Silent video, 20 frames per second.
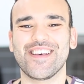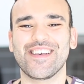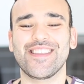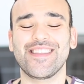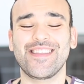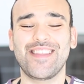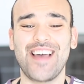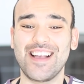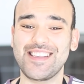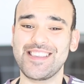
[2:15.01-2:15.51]

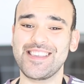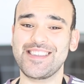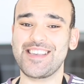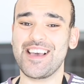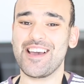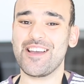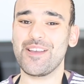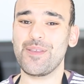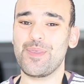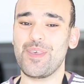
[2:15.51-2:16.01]
That's the
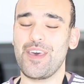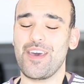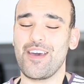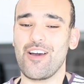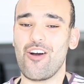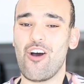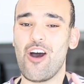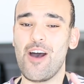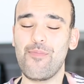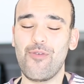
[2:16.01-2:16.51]
second
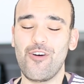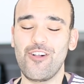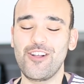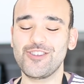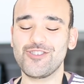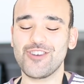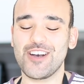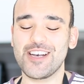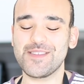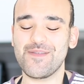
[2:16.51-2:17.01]
thing. I
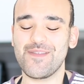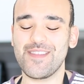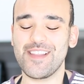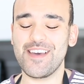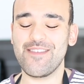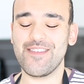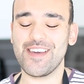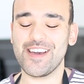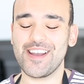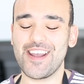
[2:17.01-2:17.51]
apologize for
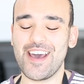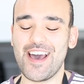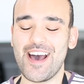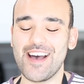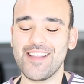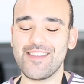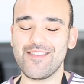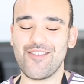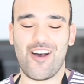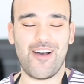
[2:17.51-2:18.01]
leaving it
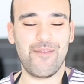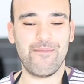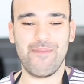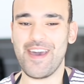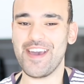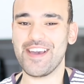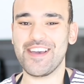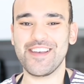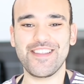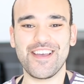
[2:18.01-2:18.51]
out. I'm
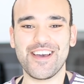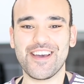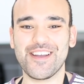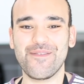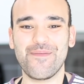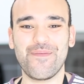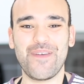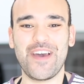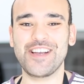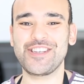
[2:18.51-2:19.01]
making the
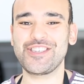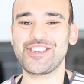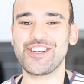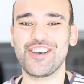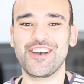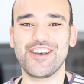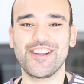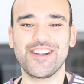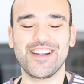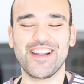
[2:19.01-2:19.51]

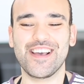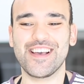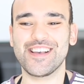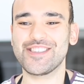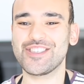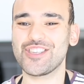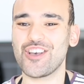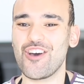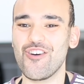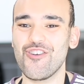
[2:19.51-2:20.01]
confession.
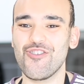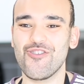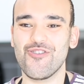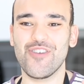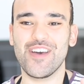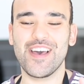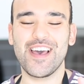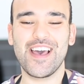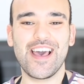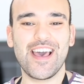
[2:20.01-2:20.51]

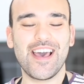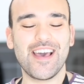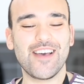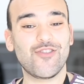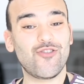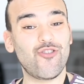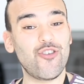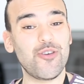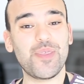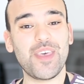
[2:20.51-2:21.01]
So
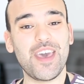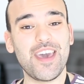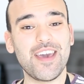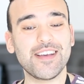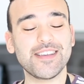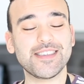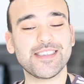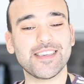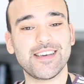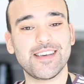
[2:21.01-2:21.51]
two
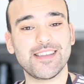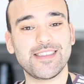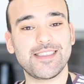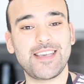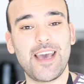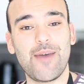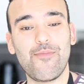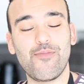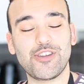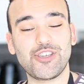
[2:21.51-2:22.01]
things,
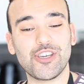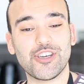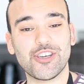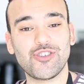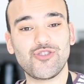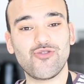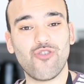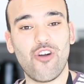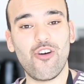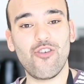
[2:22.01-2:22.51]
temperature
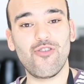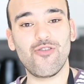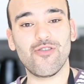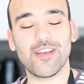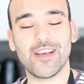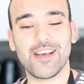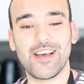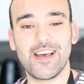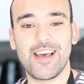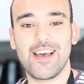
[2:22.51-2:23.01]

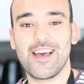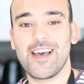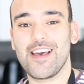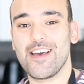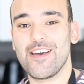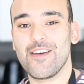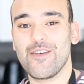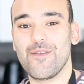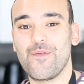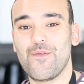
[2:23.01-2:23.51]
control,
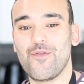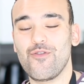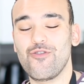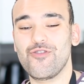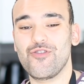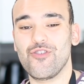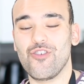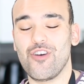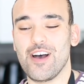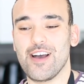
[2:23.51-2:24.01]

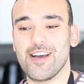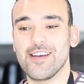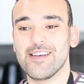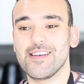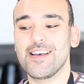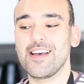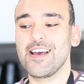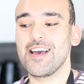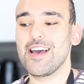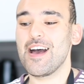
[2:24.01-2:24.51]
food dye.
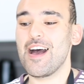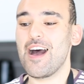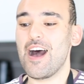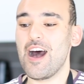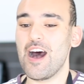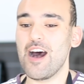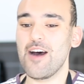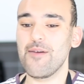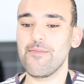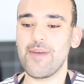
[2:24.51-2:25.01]

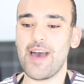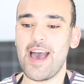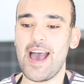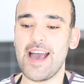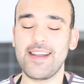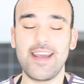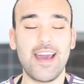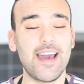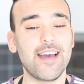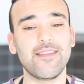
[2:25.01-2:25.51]

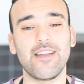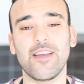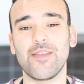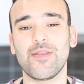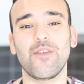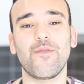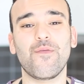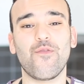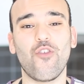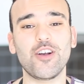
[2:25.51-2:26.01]
And then
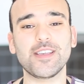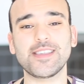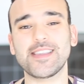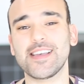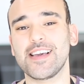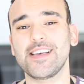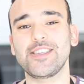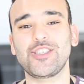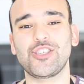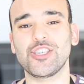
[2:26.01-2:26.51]
the
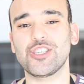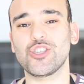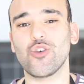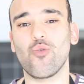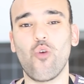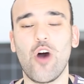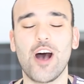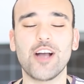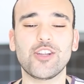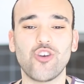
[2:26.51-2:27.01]
frosting is just a
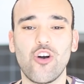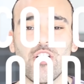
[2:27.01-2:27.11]
white